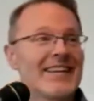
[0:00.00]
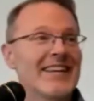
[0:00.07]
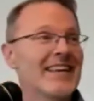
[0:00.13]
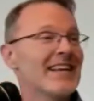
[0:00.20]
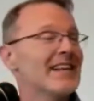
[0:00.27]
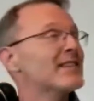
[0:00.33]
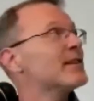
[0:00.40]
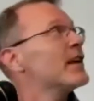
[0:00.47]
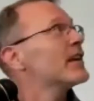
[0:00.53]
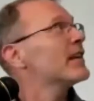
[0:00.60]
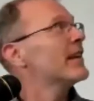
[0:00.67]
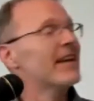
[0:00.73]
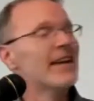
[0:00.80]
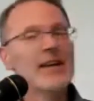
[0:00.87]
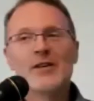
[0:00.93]
Yeah,
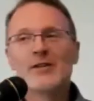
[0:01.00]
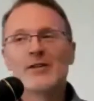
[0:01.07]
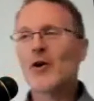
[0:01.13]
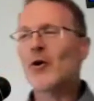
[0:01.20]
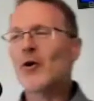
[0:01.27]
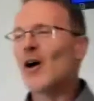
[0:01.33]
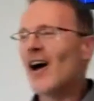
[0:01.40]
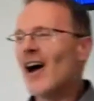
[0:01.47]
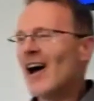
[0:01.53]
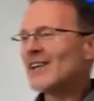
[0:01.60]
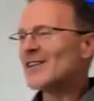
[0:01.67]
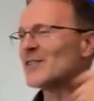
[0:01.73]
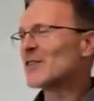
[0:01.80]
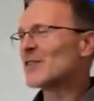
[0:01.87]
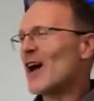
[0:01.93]
exactly. So
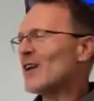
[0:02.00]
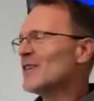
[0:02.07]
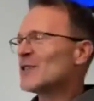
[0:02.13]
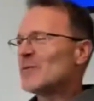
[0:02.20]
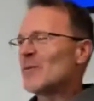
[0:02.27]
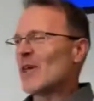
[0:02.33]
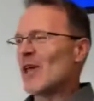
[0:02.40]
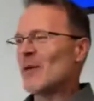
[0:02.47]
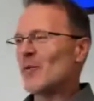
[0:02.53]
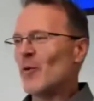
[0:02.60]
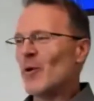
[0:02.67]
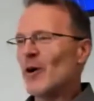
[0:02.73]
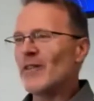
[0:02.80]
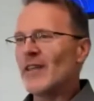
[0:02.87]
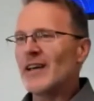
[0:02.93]
I just became
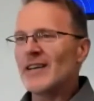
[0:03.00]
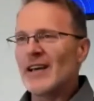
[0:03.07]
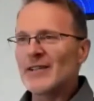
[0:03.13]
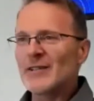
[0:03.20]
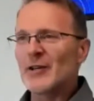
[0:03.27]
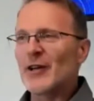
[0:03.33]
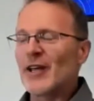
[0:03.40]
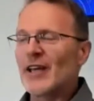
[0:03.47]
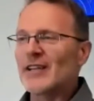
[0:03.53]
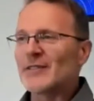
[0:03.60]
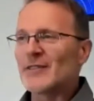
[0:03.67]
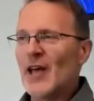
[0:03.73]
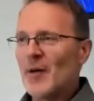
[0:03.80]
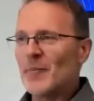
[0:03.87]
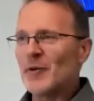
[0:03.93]
aware of that yesterday,
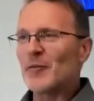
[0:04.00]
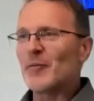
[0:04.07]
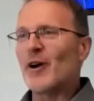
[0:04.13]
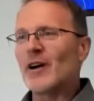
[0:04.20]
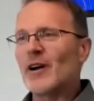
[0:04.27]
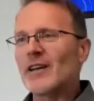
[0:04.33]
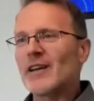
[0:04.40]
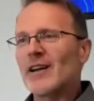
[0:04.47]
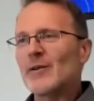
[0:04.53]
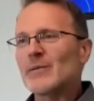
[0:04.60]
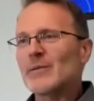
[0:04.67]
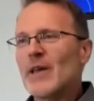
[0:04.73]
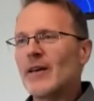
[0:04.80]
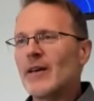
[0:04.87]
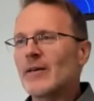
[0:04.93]
just happened upon it, and I
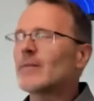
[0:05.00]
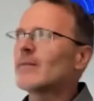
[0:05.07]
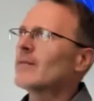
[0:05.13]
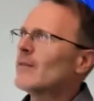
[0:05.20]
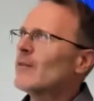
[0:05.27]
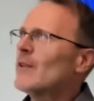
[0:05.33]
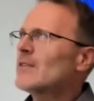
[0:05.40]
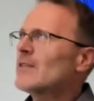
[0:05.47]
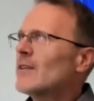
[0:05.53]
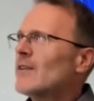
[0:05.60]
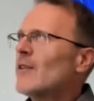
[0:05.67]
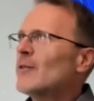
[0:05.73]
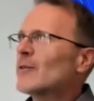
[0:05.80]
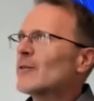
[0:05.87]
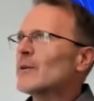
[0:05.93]
was like, that's
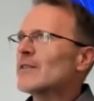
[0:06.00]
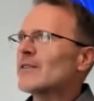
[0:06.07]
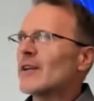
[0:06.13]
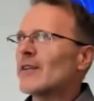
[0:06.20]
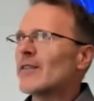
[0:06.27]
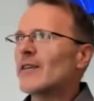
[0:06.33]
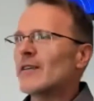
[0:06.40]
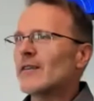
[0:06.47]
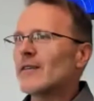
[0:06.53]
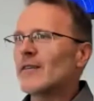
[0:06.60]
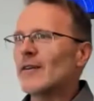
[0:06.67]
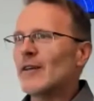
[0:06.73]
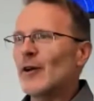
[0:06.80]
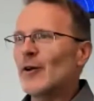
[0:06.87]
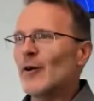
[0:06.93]
another reason I think,
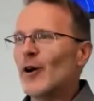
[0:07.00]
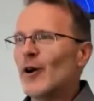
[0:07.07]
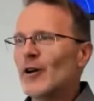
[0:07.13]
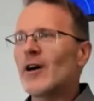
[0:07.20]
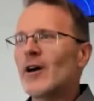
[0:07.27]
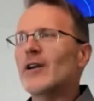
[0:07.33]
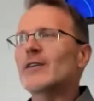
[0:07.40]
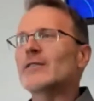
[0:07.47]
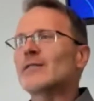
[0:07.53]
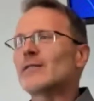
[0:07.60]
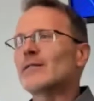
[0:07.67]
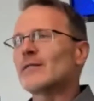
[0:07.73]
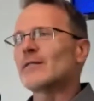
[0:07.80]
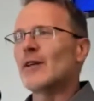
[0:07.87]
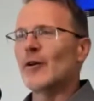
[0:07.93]
you know, our God
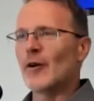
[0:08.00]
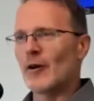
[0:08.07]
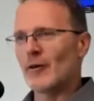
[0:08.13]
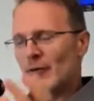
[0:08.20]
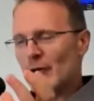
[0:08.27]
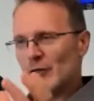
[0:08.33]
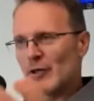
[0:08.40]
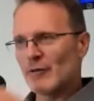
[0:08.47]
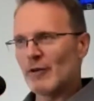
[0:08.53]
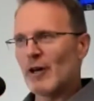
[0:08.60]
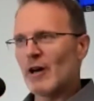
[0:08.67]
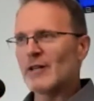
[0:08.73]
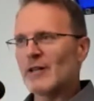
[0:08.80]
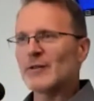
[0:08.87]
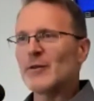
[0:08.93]
is, you know, our version of
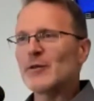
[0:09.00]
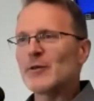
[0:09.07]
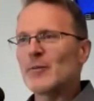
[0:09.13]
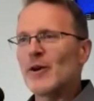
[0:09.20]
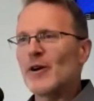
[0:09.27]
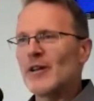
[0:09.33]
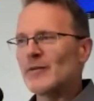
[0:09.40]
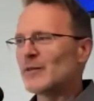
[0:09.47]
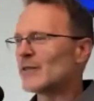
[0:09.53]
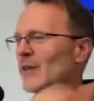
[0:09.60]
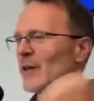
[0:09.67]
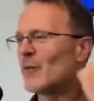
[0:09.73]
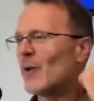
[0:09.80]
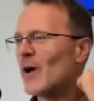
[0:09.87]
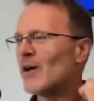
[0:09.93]
God is too small. And just
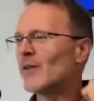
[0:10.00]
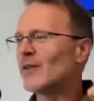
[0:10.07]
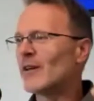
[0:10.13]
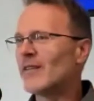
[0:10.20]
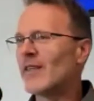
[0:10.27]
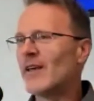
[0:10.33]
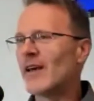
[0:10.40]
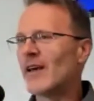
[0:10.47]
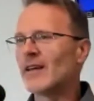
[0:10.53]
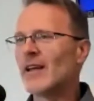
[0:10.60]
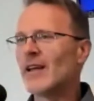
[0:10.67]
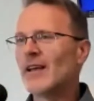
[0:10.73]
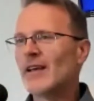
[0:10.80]
like, wow, look at that.